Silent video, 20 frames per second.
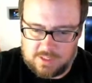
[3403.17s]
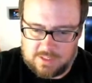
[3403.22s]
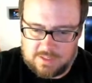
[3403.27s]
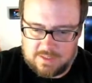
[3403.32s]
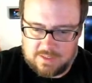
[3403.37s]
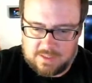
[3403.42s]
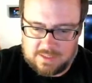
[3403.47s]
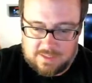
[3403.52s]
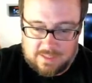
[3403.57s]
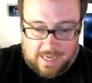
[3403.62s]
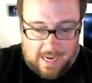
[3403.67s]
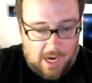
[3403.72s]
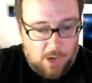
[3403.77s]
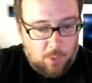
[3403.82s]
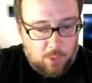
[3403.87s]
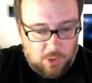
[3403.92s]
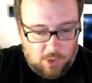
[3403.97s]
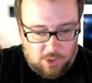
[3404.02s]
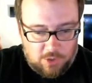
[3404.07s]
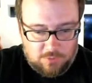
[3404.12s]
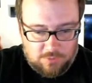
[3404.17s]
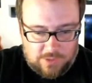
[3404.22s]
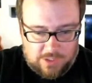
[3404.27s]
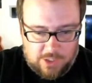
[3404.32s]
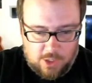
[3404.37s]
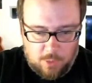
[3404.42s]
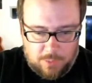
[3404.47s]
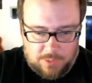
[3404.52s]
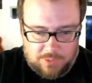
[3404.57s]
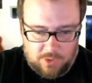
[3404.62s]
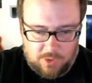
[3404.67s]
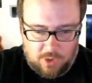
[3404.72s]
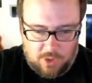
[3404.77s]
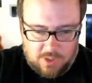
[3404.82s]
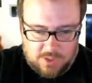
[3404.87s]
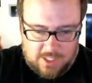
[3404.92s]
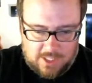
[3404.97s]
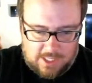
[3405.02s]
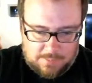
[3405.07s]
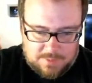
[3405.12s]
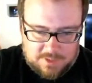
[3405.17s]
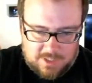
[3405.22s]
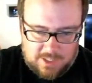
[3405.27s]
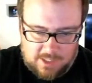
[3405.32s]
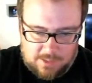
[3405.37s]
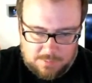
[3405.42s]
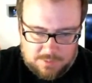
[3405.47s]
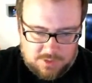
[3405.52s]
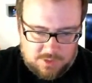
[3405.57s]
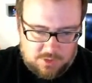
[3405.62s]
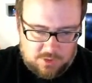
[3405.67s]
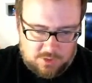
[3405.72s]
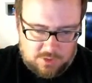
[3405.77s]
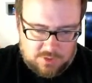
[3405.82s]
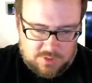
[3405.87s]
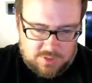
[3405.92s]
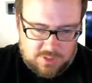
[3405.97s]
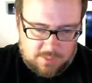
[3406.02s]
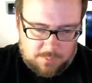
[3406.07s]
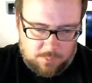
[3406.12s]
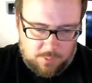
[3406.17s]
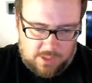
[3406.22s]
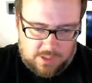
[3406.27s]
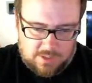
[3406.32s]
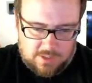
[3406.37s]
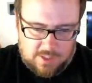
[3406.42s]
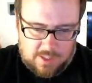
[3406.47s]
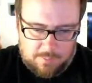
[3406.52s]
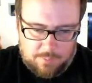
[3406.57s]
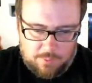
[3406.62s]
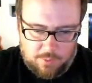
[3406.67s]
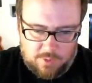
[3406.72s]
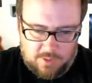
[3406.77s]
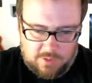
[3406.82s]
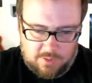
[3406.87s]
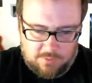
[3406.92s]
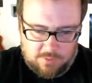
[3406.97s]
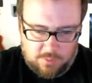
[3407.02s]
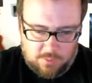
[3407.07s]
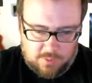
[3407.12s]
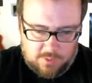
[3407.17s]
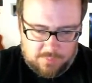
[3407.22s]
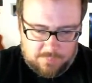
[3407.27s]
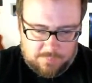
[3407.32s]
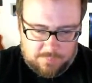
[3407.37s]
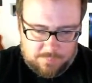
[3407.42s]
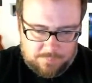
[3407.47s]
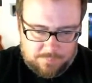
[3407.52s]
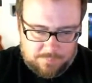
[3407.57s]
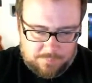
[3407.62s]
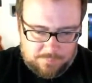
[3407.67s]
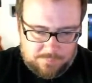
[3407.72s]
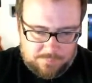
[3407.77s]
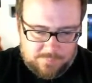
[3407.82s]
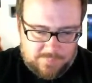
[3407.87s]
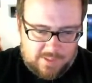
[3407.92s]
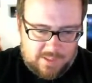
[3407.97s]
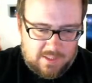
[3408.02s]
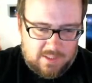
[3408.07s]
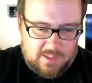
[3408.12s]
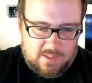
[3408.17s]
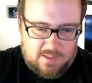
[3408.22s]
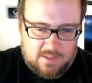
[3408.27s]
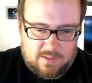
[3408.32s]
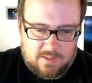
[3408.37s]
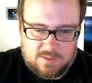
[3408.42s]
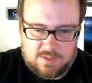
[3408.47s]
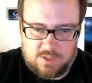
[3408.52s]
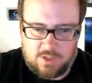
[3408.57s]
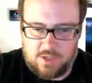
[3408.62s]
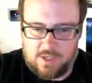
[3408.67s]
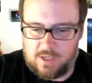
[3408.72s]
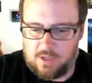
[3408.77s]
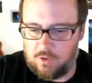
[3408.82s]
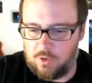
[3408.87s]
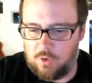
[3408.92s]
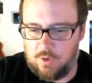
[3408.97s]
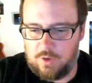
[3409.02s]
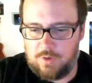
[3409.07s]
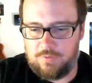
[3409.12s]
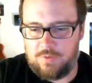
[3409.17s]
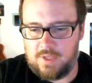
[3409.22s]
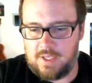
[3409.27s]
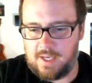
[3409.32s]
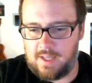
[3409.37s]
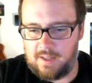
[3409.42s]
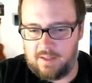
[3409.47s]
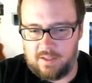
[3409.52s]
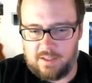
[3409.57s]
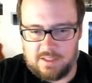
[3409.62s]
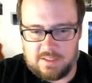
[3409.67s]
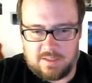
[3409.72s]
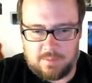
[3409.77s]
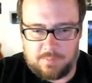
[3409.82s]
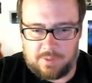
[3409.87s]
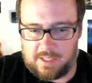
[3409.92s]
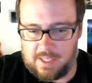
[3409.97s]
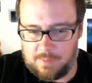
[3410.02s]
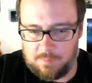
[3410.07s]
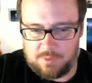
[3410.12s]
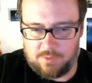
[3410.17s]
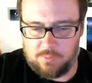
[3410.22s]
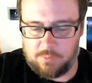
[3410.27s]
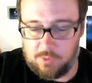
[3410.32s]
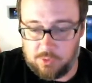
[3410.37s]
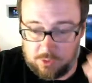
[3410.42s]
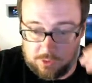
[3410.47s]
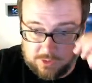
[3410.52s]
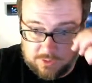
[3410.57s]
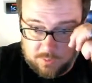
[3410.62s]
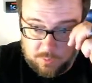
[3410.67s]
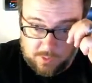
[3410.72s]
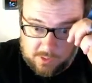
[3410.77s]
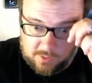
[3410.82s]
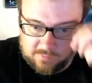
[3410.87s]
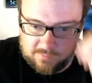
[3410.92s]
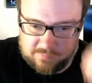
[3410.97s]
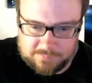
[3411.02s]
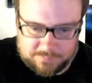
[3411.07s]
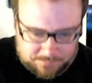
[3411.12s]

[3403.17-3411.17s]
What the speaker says: It's an hour-long video, but there are timestamps, so you can skip right to that point if you want. Sorry, I don't know any fatalities. I can't believe I'm doing this well.